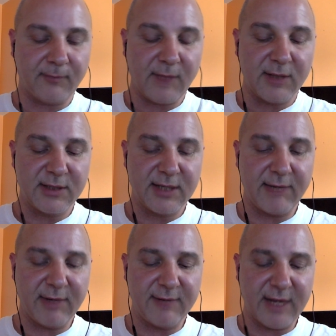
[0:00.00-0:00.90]
To get
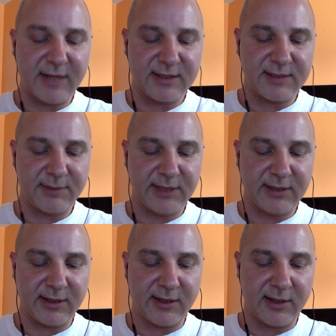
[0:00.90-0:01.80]
rid of that, simply
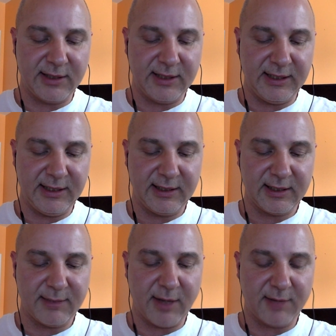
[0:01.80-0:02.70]
click on the
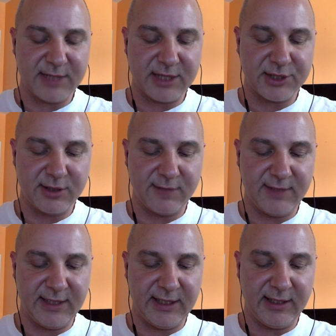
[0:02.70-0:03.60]
bottom section of
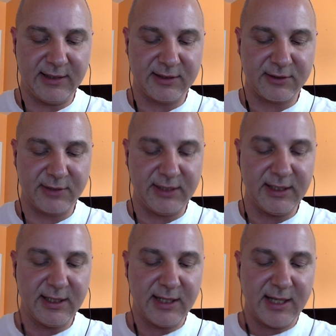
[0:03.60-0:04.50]
the screen,
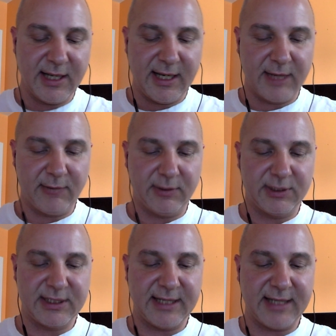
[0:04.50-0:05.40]
and it will
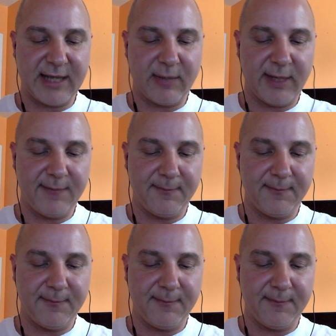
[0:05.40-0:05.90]
just take that away.